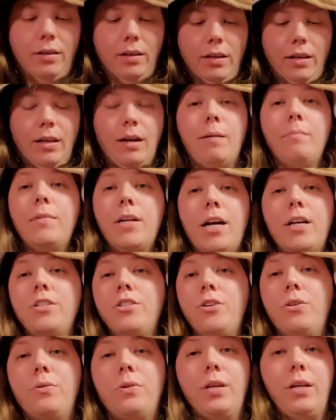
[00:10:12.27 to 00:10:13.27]
And I'm not
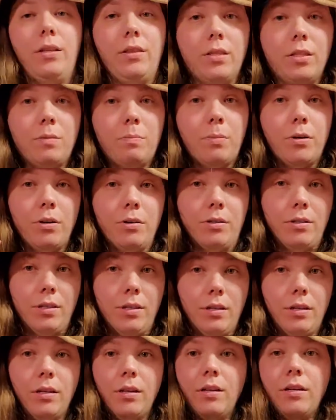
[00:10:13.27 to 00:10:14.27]
joking. This
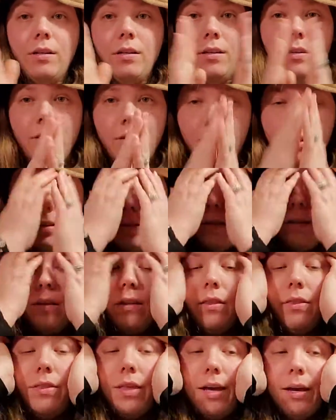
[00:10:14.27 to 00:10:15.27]
person
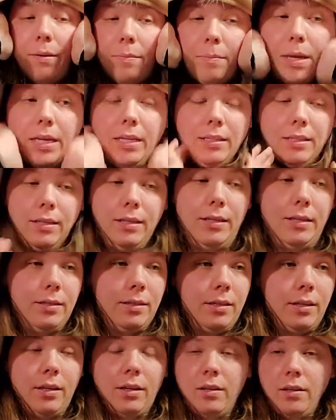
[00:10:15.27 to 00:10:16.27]
that makes
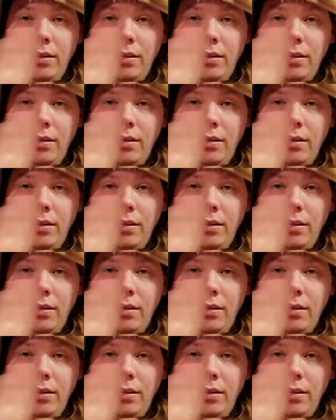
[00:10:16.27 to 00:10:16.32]
these